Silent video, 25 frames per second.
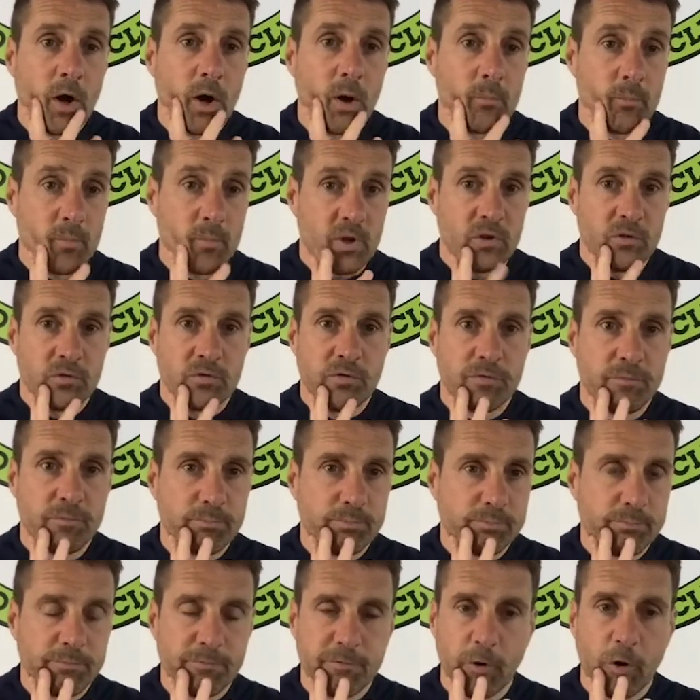He's
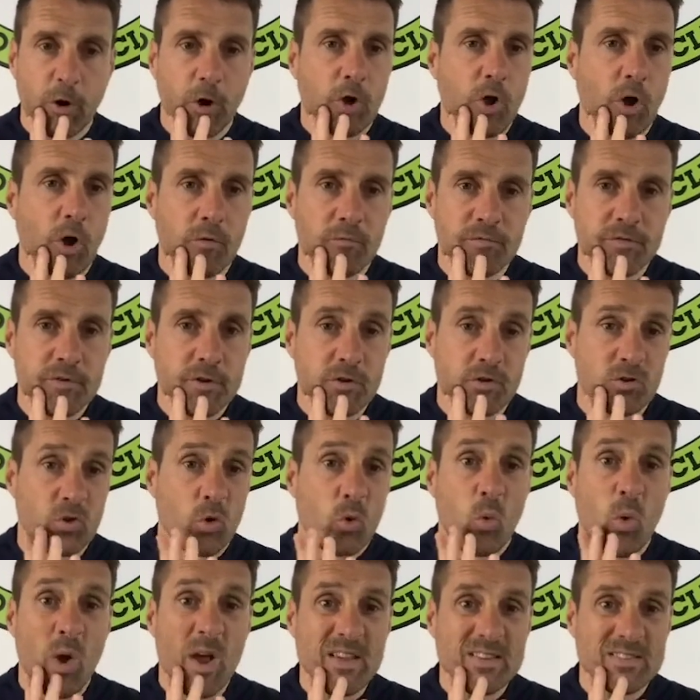full of confidence,
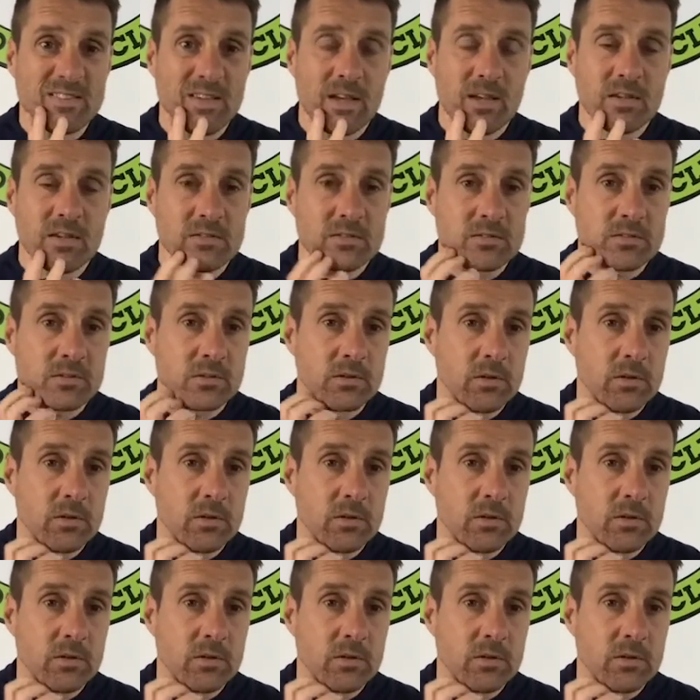always is.